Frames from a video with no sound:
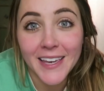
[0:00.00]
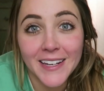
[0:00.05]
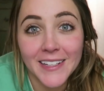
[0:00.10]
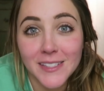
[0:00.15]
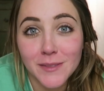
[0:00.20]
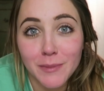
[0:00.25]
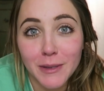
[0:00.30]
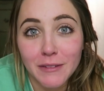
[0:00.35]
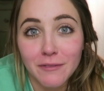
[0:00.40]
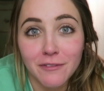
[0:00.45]
it
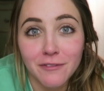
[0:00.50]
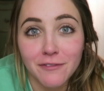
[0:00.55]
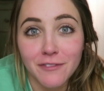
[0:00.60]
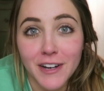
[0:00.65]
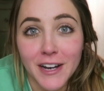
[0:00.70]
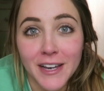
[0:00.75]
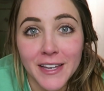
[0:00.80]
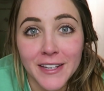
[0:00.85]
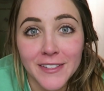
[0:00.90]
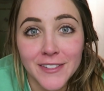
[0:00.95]
has been
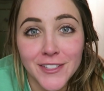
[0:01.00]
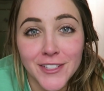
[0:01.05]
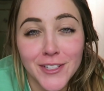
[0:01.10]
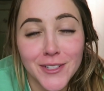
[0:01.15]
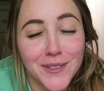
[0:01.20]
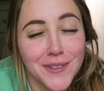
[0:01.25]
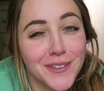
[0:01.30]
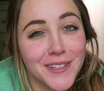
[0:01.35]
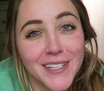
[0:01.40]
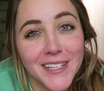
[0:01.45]
fun
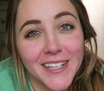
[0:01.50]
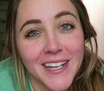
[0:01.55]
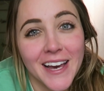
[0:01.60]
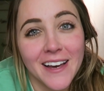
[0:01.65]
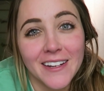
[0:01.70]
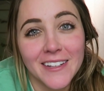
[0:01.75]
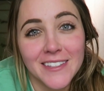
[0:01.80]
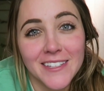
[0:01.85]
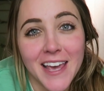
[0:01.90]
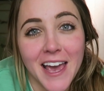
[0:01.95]
to get
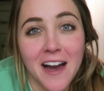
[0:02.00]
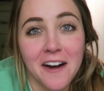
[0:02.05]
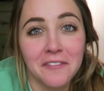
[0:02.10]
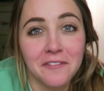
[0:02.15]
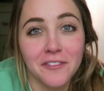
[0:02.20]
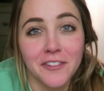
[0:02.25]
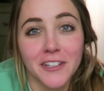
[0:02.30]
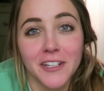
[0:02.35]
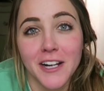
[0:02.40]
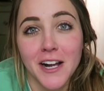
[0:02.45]
out of
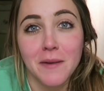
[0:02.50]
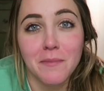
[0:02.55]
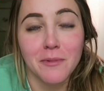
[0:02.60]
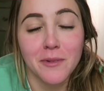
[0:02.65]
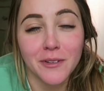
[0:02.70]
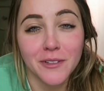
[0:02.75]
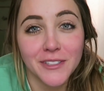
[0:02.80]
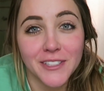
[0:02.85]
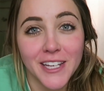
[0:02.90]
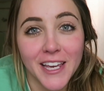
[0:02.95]
town for a
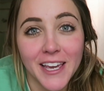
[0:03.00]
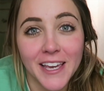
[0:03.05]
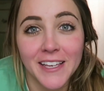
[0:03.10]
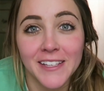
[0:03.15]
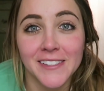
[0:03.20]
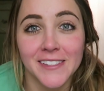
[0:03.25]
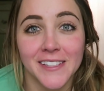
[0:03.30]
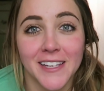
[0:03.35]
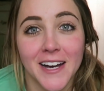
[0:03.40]
couple of days,